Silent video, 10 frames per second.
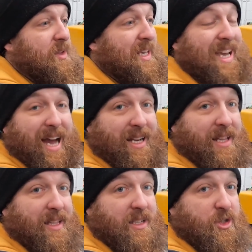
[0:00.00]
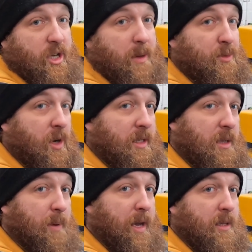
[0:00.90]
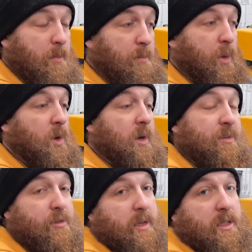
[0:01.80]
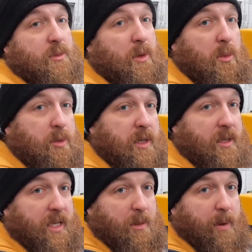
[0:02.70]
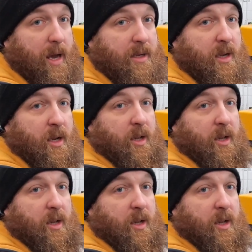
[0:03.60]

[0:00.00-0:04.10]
You can get these cheaper on eBay, but if you read the small print on eBay,